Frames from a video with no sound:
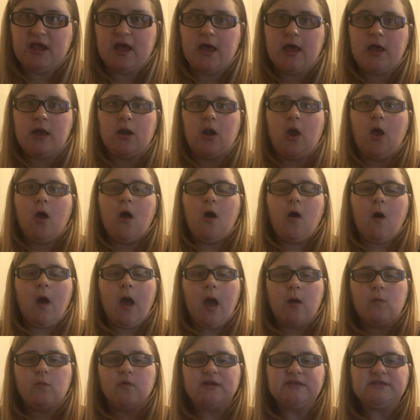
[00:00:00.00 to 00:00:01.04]
And
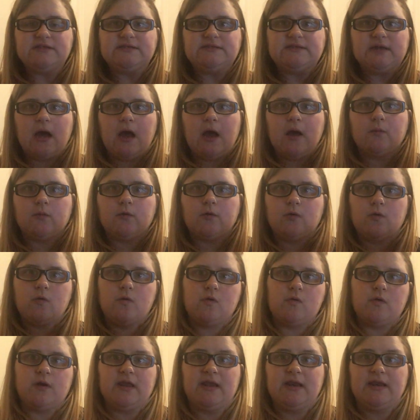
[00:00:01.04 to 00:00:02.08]
I want to start
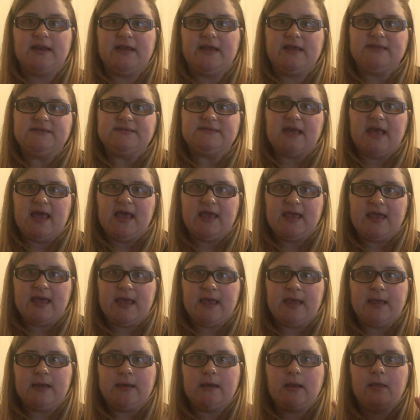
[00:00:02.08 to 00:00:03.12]
recording these
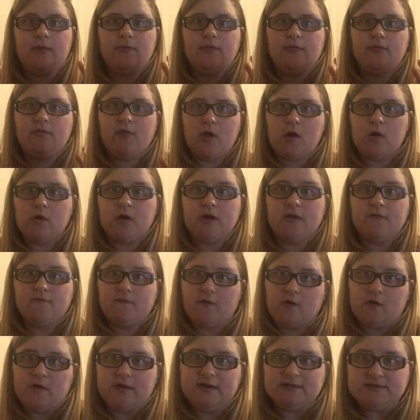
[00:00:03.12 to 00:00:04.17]
again very,
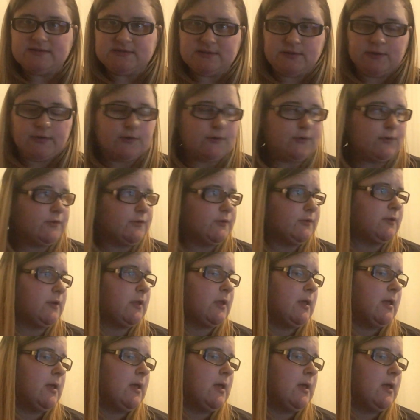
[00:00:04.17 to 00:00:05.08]
very soon,